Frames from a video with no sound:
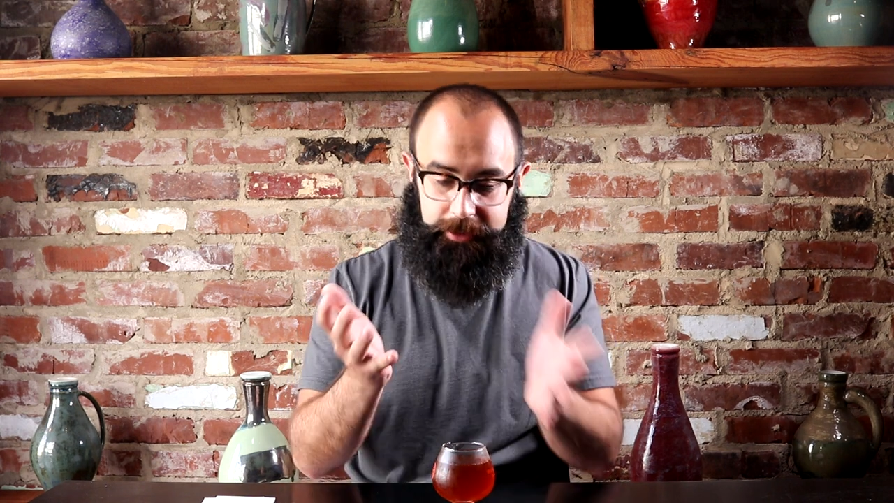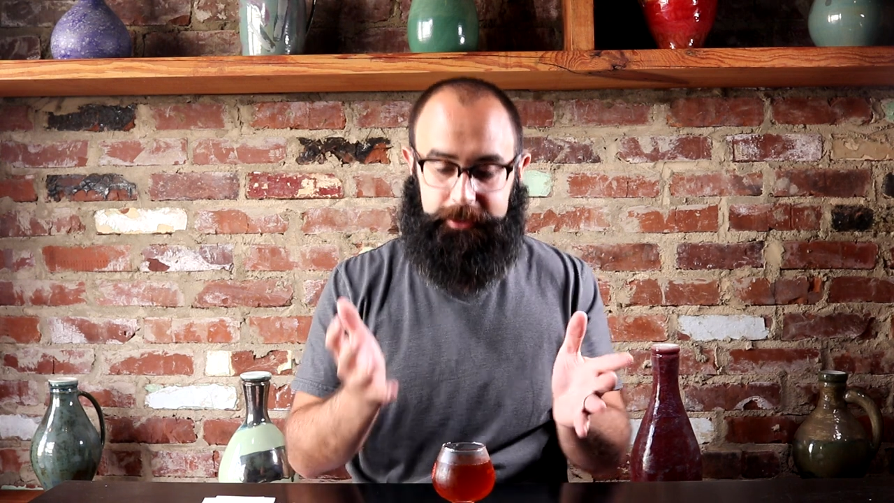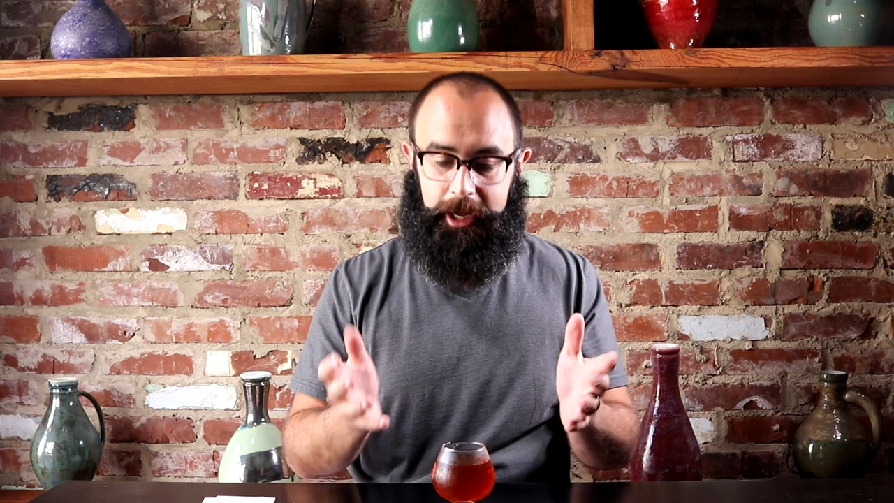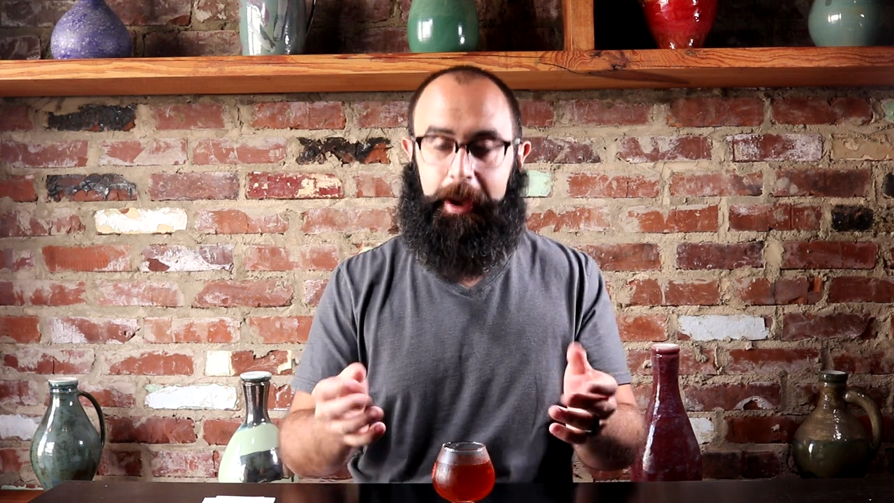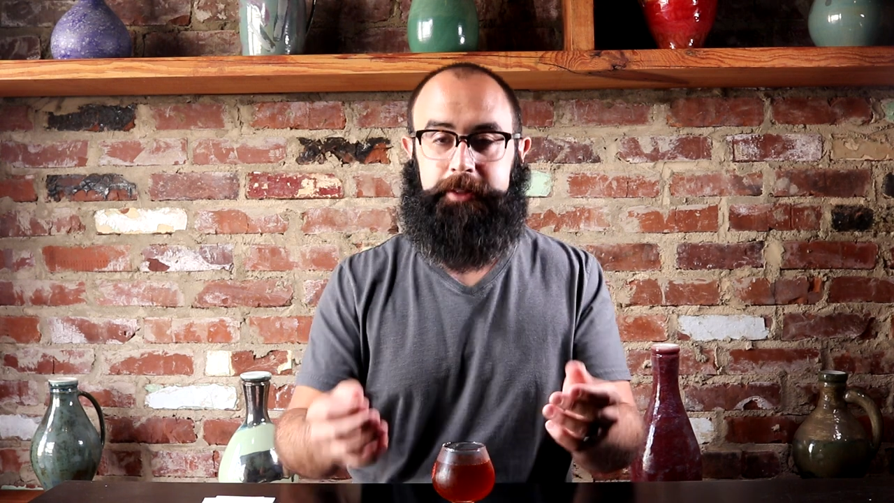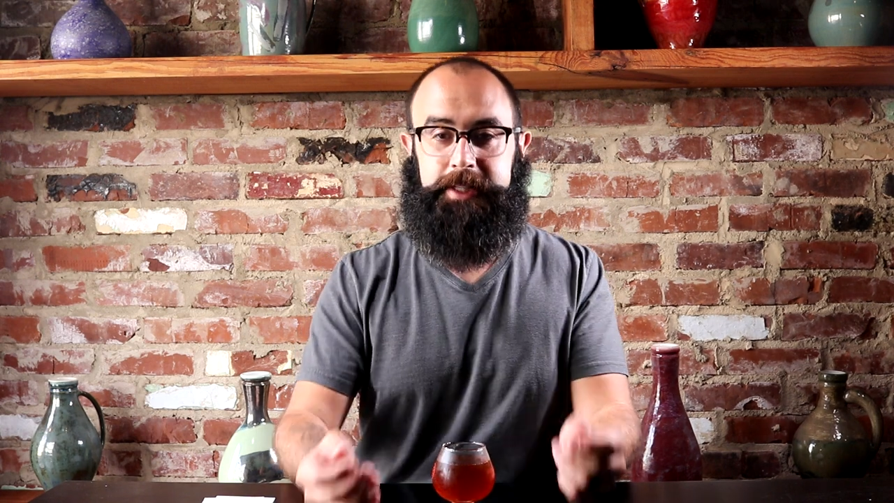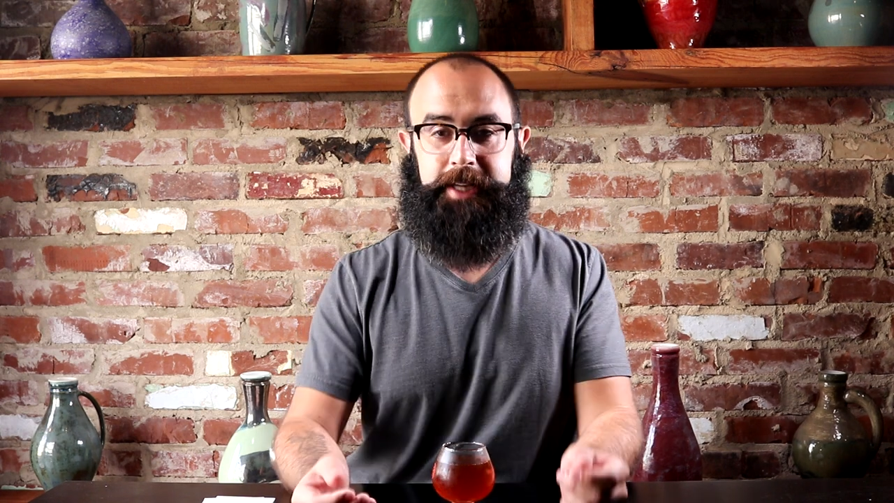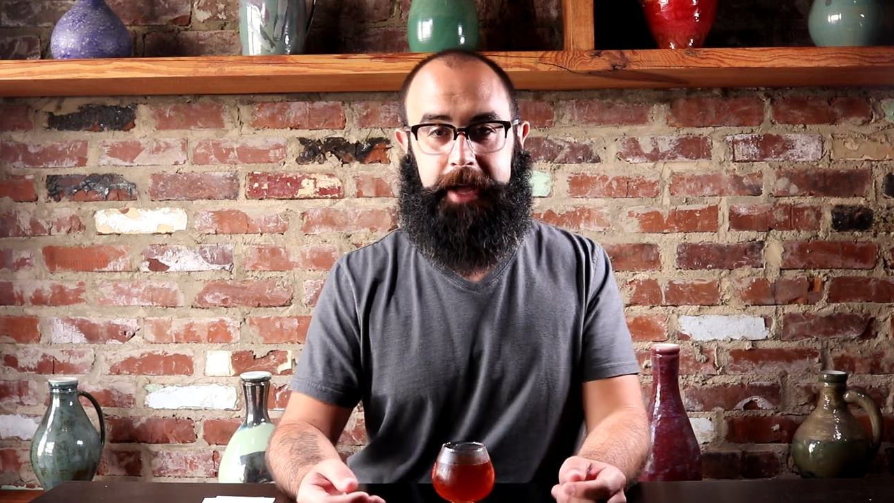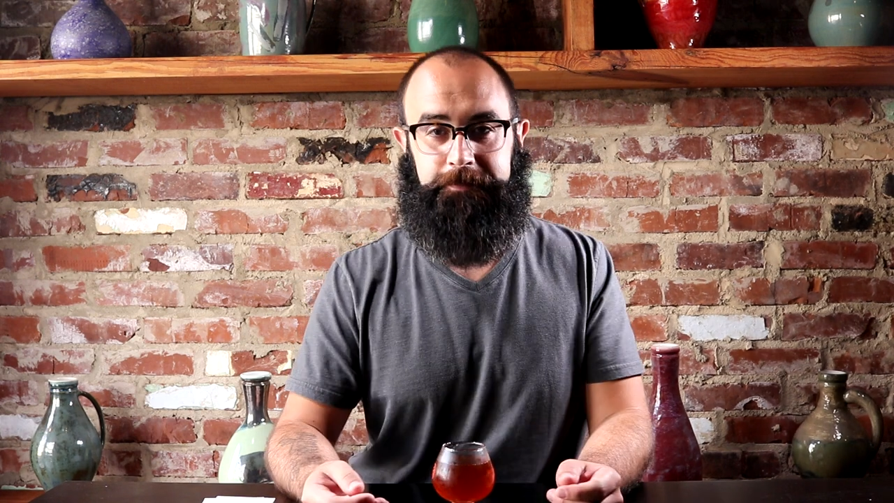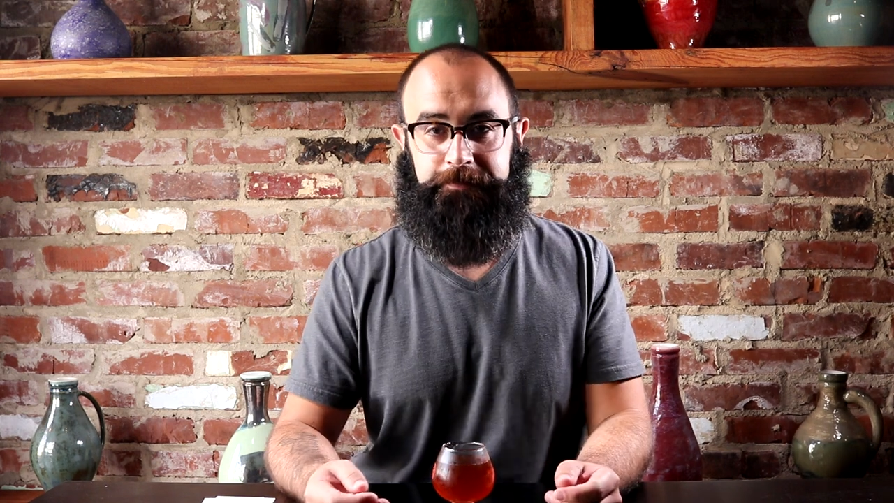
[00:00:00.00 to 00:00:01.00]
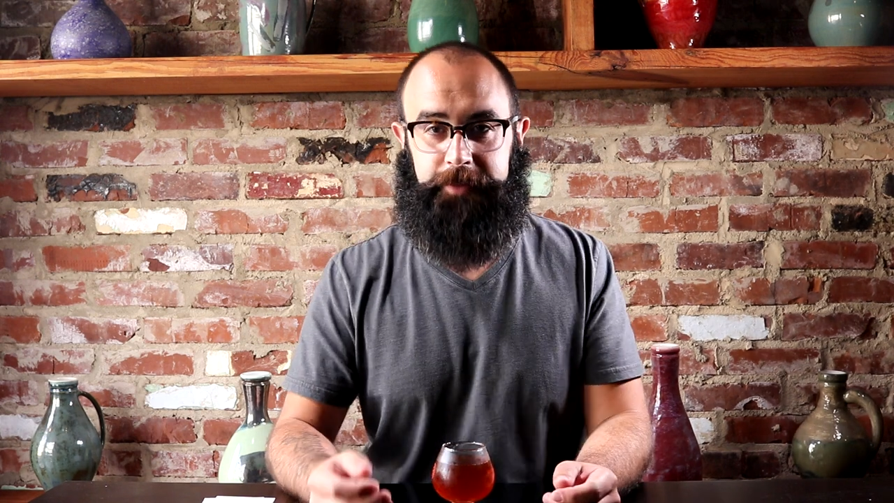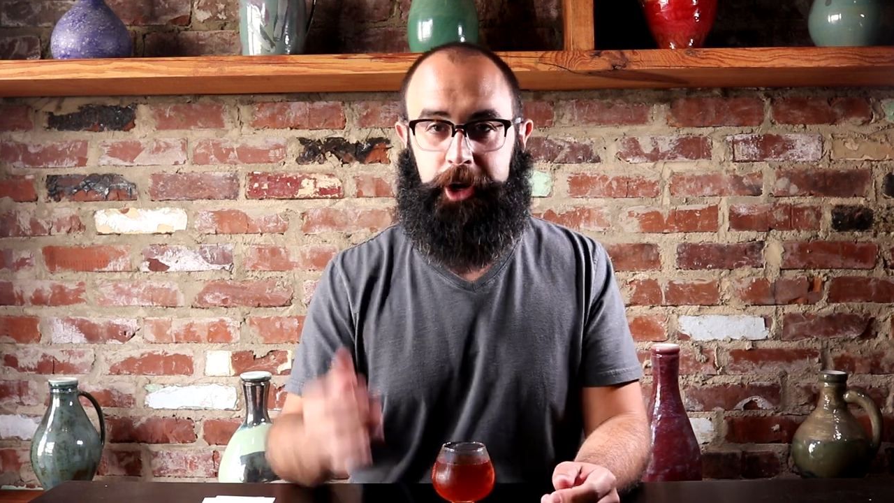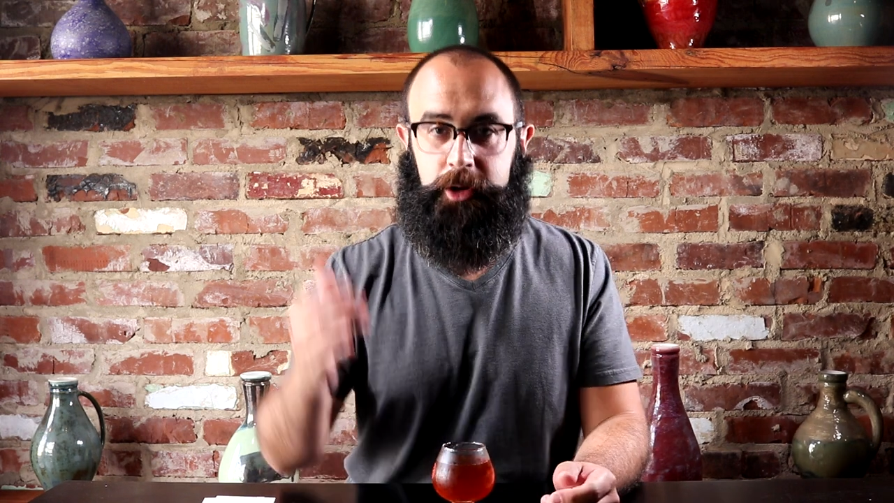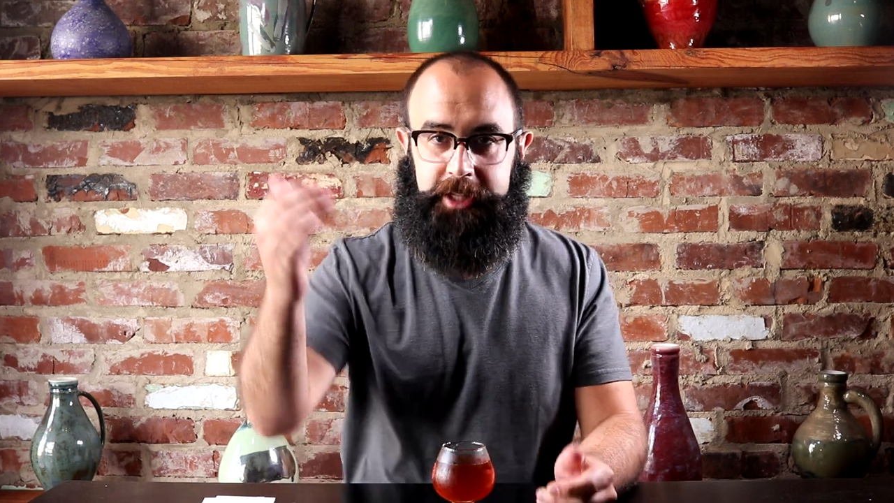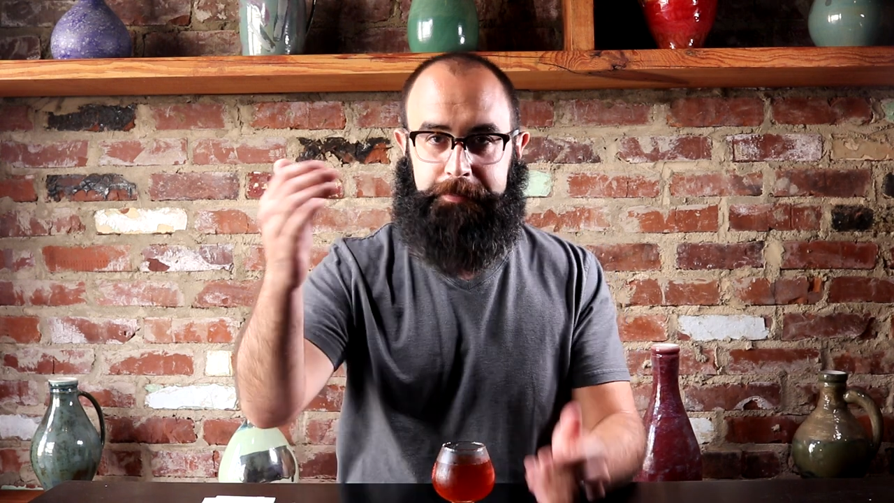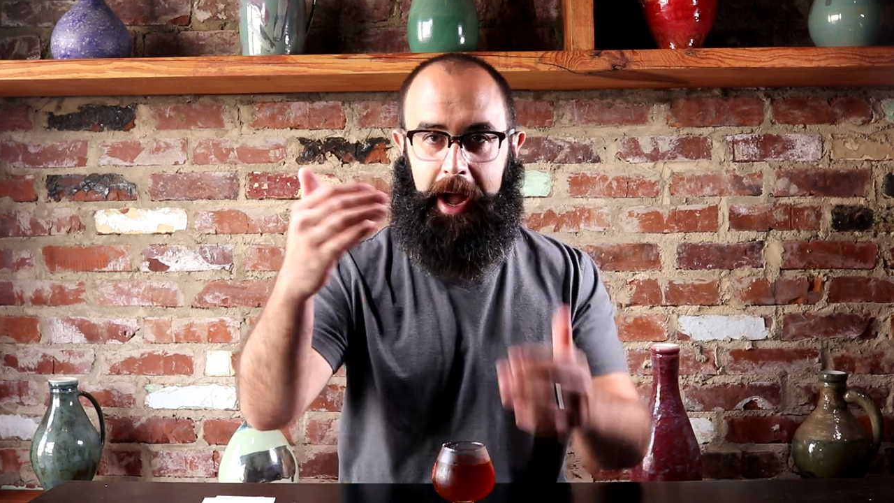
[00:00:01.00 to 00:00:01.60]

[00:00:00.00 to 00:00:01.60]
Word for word: About the same. The nose and the